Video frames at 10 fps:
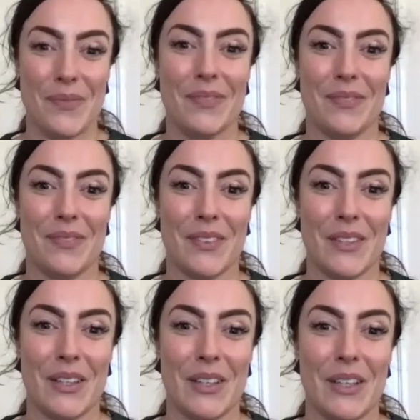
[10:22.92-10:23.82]
social
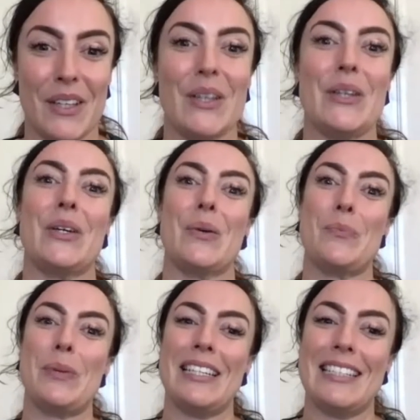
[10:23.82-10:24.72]
media,
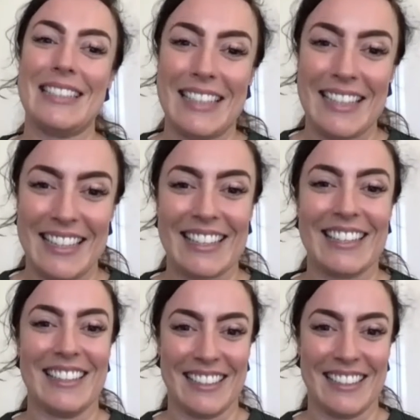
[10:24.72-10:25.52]
and people don't realize